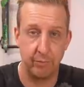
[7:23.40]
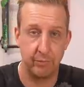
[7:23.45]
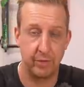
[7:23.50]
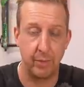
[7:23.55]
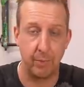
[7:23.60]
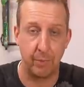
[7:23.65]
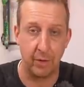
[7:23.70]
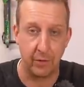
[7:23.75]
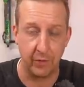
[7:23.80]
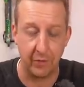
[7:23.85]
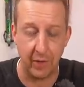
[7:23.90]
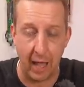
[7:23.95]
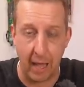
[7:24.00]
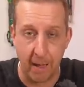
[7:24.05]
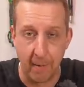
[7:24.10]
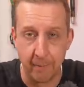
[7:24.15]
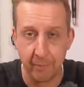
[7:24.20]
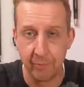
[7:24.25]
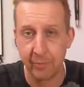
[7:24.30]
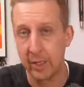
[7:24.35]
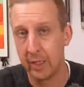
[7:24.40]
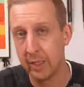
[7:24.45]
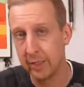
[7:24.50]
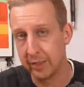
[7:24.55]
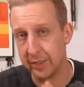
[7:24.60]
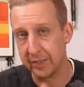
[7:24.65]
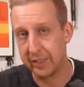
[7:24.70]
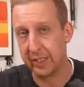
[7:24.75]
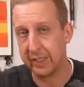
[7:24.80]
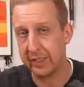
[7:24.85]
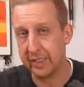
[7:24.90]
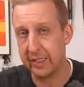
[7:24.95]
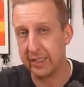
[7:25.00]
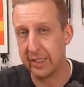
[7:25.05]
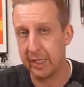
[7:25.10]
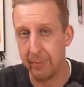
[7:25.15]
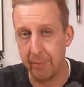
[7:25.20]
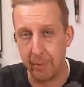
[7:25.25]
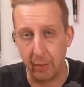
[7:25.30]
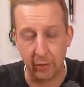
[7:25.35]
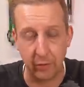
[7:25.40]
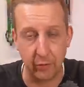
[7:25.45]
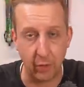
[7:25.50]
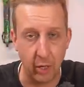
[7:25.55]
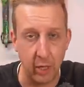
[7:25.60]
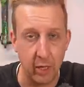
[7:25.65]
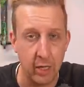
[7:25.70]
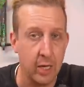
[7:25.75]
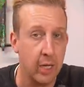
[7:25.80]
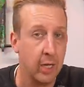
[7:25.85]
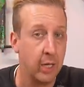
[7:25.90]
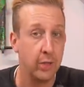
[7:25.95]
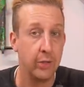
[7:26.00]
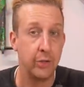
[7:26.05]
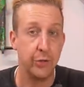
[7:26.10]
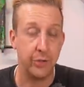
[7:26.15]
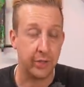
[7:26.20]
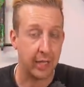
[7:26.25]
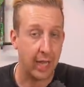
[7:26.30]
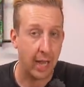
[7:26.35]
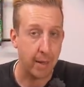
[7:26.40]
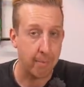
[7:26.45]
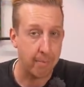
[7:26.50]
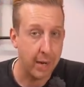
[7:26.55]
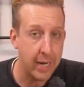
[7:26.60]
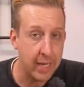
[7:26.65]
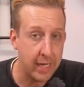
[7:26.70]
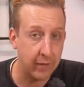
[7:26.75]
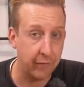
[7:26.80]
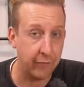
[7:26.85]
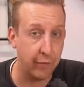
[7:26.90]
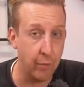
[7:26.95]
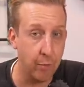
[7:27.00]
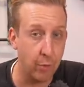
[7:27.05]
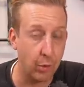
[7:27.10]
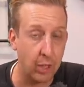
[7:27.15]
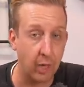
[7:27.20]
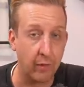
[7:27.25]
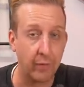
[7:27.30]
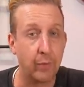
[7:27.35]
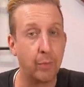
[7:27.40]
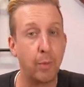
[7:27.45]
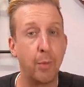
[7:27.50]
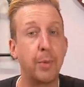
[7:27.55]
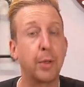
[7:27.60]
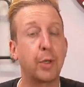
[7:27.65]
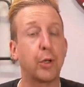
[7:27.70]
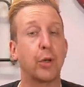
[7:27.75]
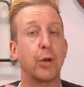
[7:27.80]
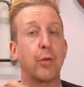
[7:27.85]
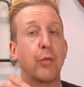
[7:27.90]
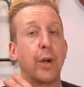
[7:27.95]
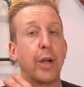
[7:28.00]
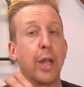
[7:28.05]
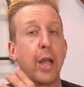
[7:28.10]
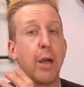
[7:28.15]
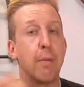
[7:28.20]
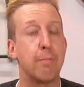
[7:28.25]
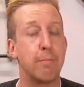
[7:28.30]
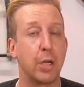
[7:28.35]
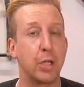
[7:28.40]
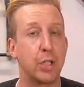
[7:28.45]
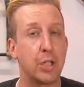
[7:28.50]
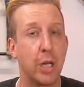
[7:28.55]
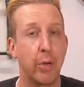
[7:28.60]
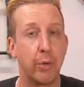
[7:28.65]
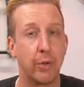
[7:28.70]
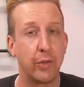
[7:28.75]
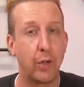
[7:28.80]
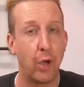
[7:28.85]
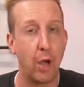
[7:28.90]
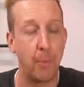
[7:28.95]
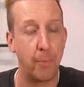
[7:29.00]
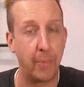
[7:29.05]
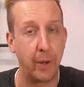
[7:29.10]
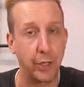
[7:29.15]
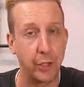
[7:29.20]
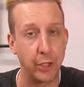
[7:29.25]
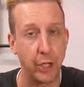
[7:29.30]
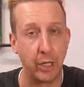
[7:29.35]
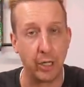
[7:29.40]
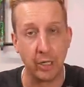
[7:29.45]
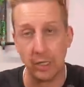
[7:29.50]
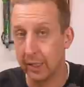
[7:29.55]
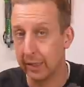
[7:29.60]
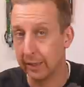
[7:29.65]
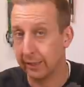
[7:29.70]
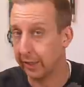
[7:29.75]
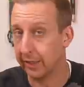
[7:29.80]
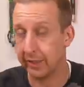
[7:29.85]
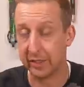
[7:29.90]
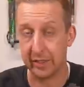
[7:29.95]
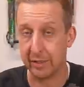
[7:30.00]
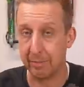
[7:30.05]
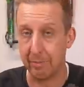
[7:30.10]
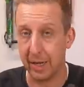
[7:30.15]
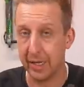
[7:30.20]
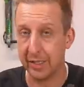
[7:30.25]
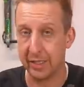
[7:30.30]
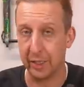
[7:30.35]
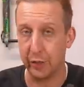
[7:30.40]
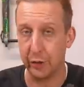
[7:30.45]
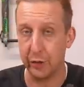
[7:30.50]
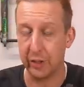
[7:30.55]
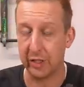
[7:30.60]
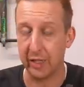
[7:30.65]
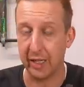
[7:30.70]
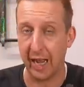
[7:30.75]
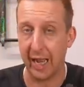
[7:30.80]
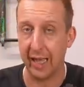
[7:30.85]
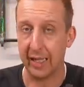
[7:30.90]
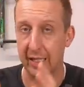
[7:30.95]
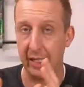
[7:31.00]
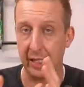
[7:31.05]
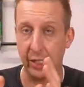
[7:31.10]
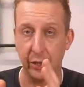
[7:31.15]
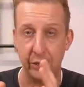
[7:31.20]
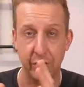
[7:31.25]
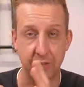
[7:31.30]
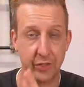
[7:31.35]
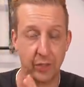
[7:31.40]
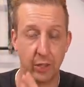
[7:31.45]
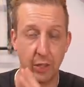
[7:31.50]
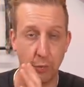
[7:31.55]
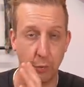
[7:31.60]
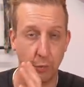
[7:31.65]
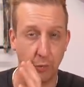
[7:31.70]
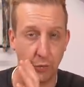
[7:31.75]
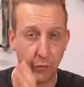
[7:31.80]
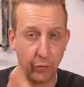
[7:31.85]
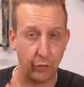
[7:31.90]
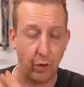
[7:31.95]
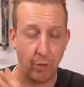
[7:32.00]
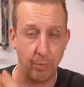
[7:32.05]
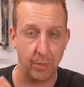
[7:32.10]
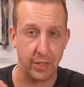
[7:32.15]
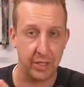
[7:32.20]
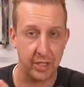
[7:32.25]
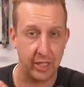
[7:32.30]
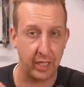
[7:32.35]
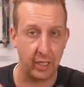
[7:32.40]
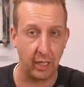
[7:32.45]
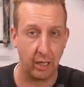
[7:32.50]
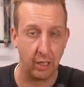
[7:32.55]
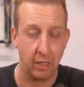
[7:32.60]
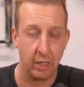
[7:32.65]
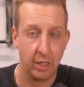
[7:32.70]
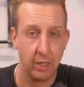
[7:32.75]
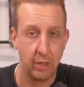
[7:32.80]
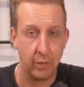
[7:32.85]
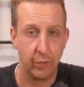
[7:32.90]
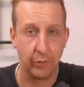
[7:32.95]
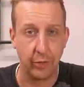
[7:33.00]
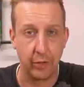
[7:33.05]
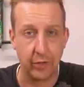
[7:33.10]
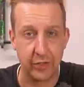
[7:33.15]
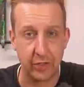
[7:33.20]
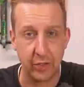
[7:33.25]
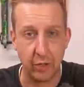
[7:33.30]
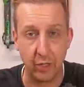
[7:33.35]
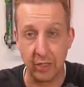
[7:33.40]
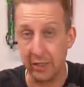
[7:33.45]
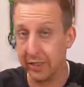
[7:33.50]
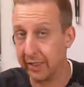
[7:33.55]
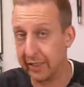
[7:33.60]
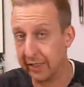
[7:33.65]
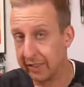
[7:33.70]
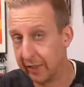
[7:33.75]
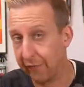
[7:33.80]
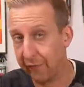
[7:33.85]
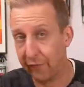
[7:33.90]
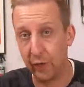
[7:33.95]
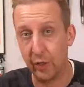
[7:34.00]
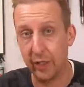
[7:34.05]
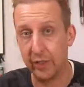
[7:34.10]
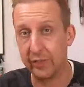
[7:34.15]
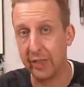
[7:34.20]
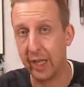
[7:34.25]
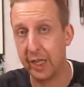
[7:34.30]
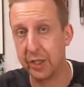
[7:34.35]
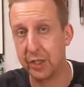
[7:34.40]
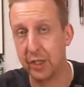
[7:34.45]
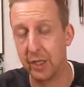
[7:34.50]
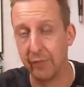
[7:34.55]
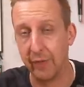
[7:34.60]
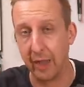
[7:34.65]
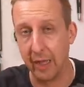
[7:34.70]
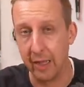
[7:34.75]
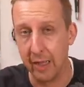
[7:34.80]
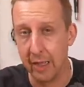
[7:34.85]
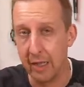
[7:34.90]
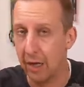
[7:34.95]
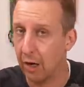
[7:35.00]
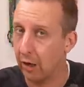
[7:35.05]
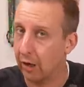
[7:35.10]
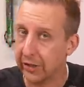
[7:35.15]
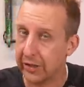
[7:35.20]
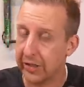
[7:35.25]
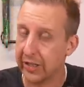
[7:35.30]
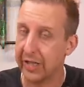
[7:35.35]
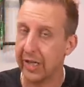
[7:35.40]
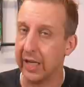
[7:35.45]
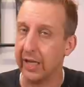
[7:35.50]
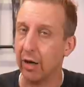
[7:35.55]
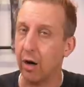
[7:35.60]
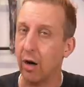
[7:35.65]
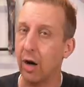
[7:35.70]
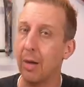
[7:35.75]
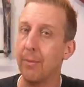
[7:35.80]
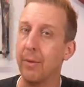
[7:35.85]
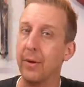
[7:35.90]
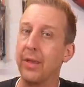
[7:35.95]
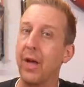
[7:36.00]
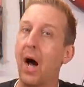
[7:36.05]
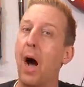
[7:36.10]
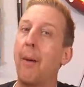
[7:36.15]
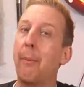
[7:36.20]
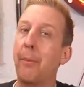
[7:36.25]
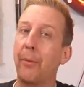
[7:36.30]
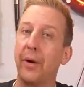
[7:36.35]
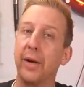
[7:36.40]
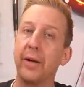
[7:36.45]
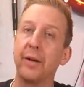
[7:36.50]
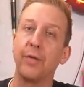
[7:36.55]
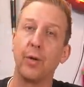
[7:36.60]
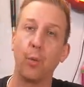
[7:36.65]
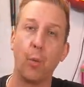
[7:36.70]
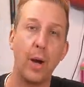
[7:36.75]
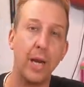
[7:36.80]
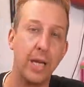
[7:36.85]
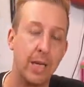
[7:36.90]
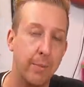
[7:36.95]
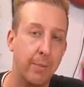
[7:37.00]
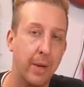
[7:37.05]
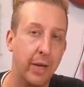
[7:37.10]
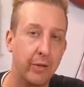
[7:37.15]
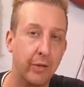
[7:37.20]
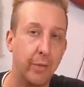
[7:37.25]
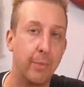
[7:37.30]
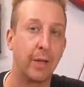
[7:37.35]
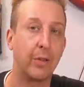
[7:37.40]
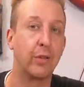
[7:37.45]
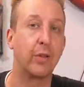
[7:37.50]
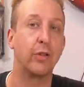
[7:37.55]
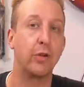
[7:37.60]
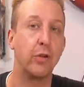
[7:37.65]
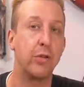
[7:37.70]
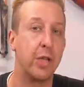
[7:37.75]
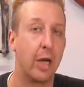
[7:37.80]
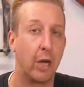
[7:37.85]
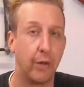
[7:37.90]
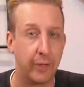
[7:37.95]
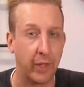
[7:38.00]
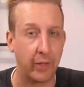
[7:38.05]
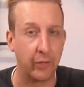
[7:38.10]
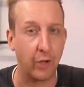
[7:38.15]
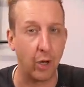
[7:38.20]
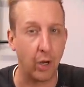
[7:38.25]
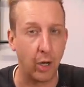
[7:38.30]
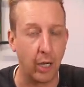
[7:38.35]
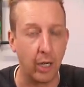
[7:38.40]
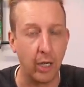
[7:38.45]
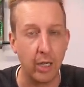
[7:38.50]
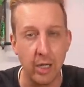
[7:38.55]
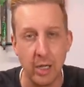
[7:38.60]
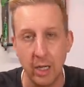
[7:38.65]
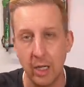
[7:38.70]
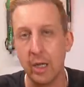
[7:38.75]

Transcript: simple as that. The sixty T P I tyre, you can make it feel more comfortable, but you've got to run it at a much lower tyre pressure. Now this is amazing because you can handle it because the sidewalls are so much thicker on those tyres, and it's the full intention of it. I just think I'm at the upper end of the weight limit to be able to do that on that tyre,